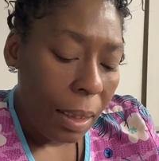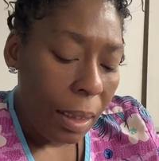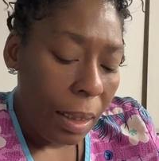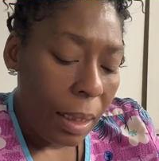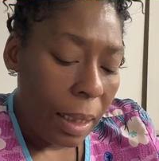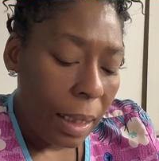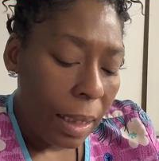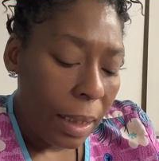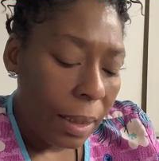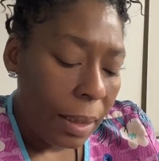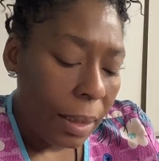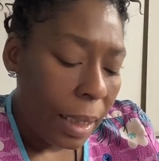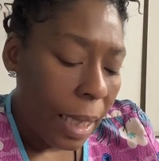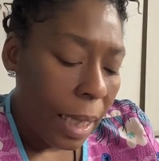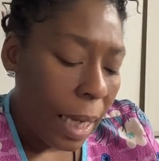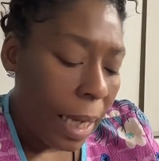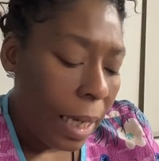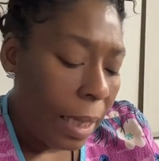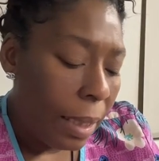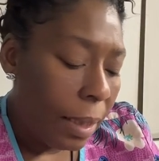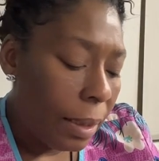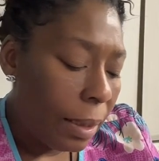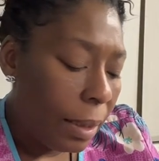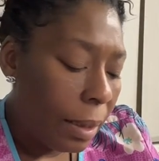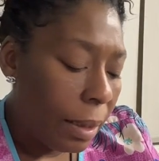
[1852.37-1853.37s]
This,
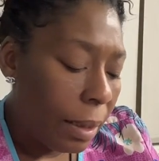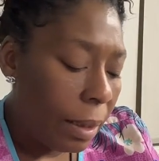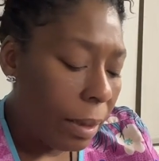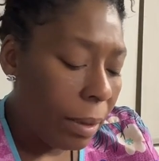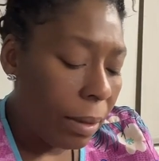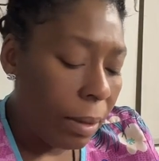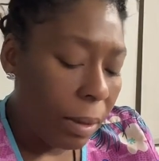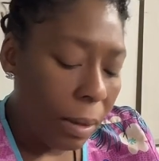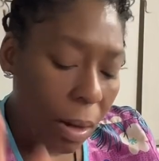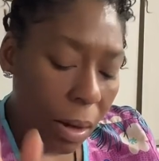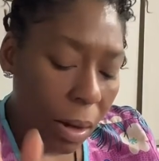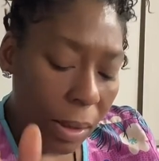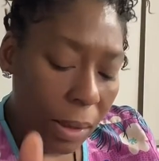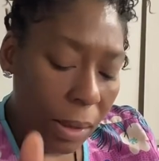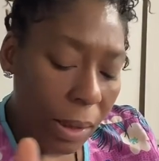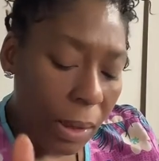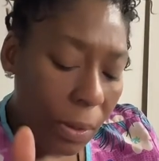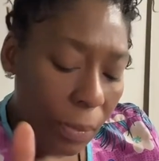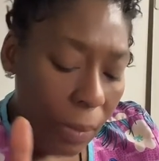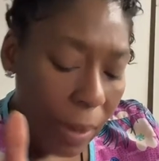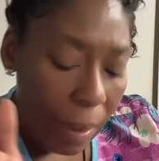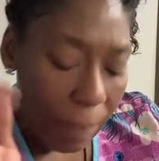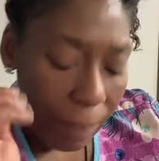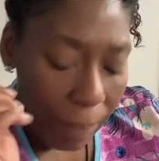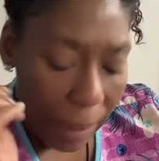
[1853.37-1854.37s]
and
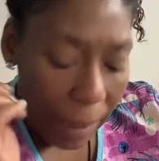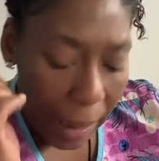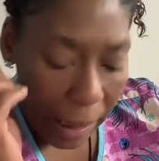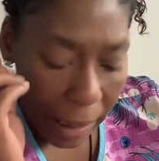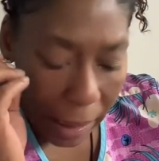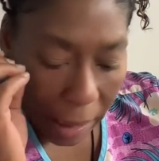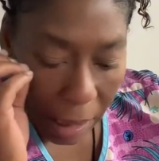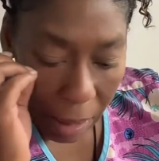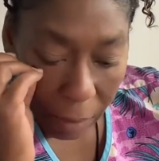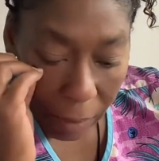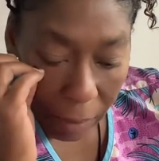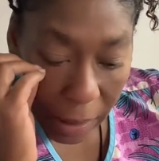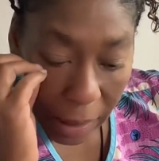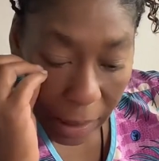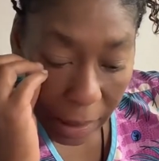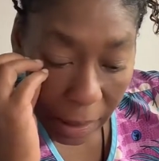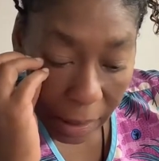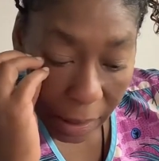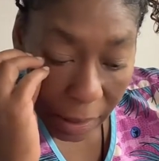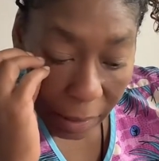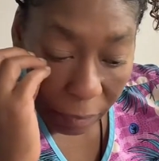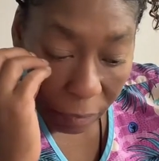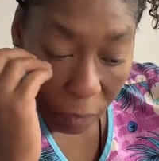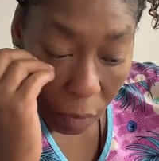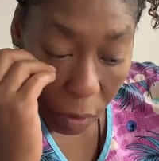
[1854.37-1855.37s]
also what I'm picking up with
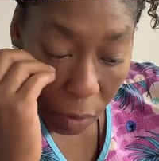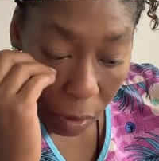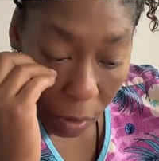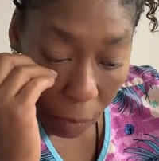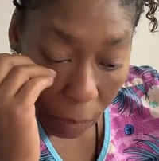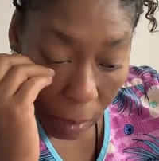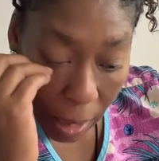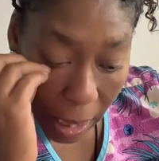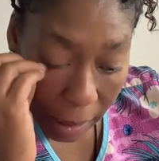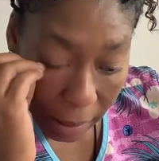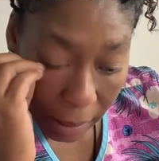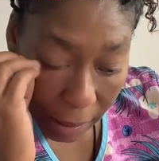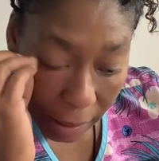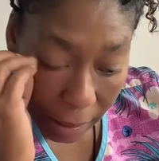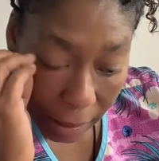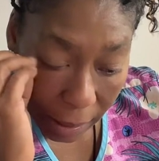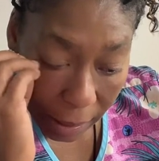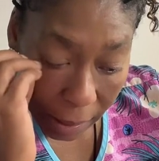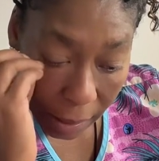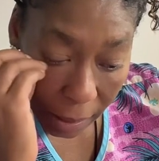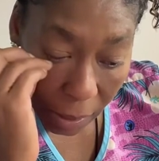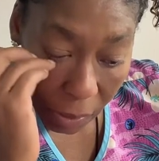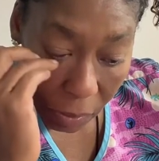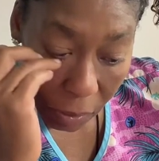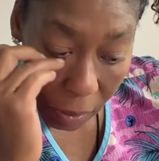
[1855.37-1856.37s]
this 4 of Wands,
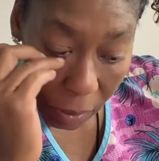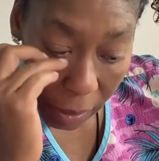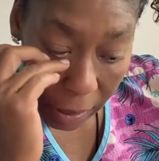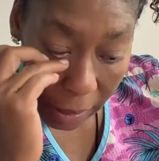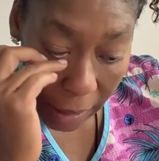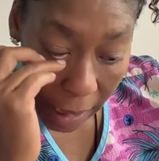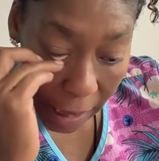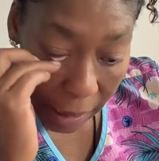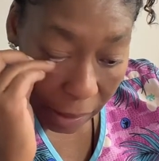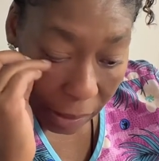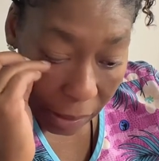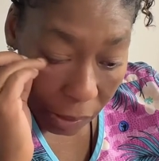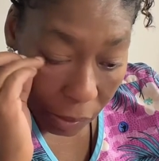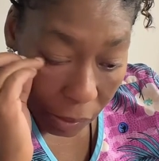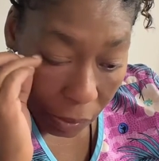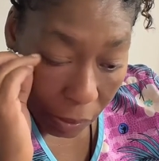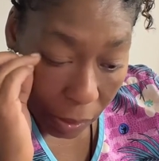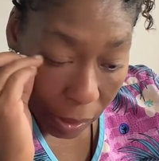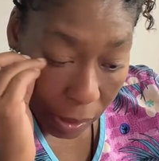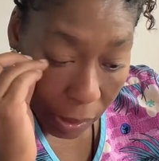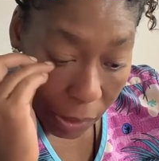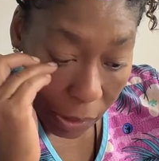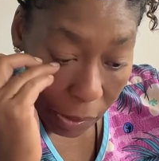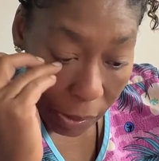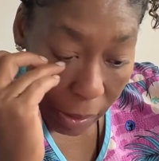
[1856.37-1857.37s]
6 of Swords, 8 of
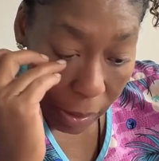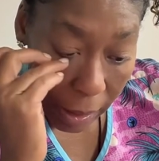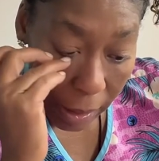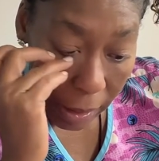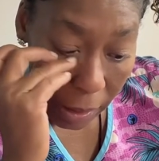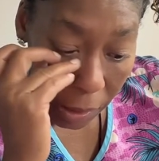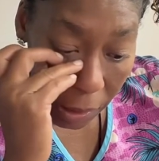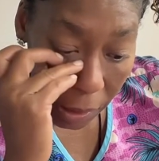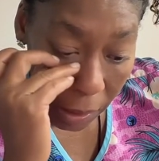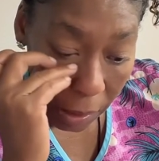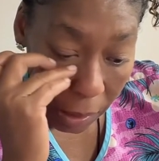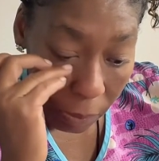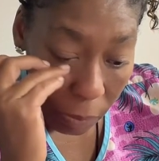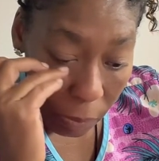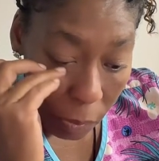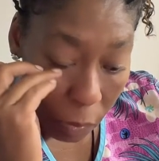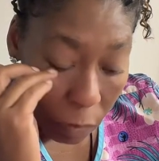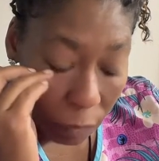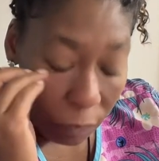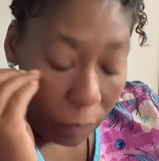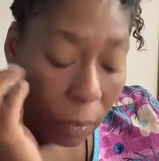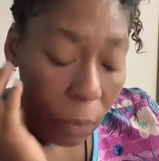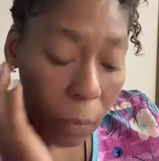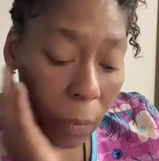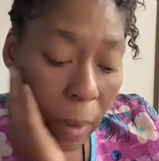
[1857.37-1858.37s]
Swords, you didn't just
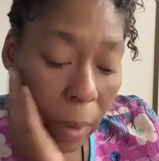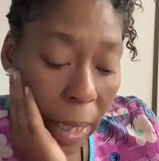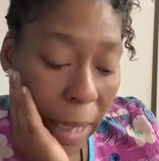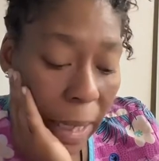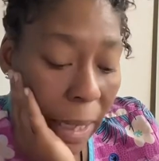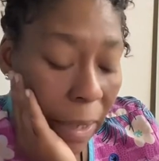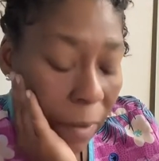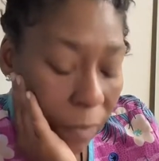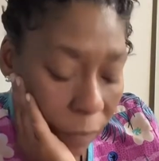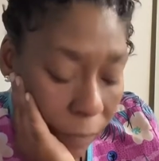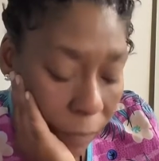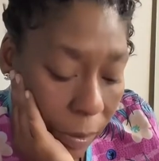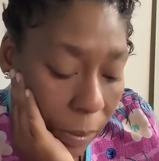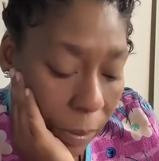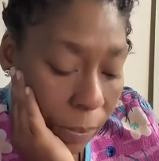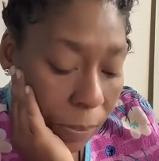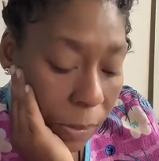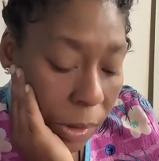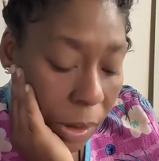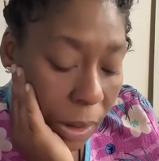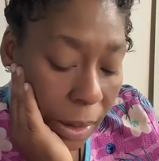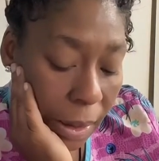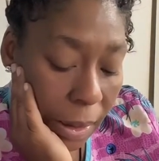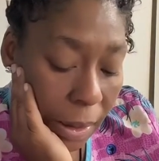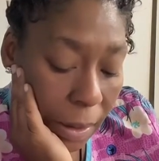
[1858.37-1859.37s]
move away
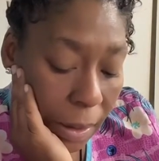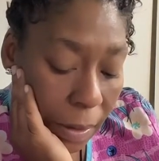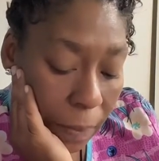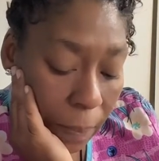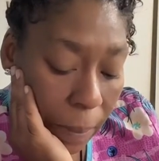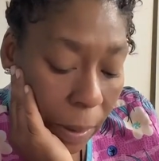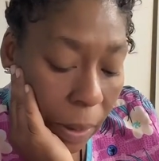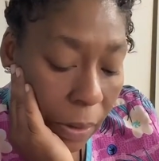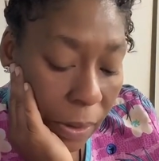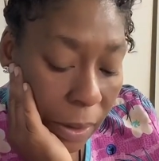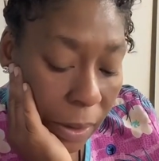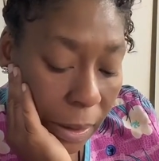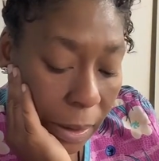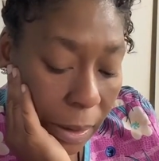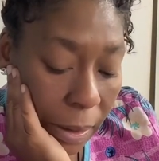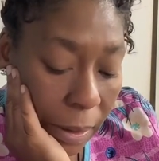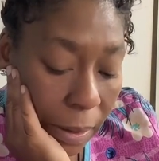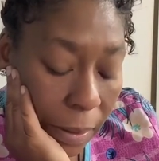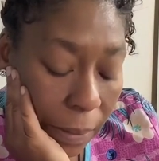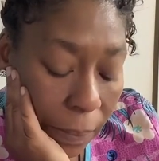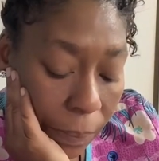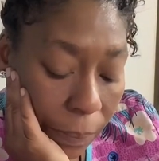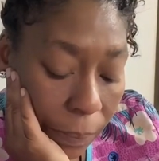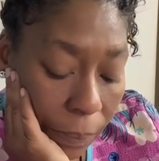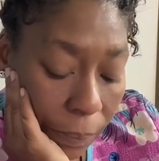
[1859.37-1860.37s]
from just this
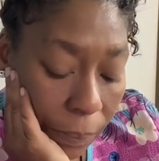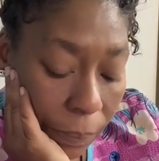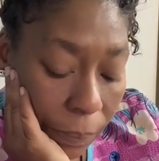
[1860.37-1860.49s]
person.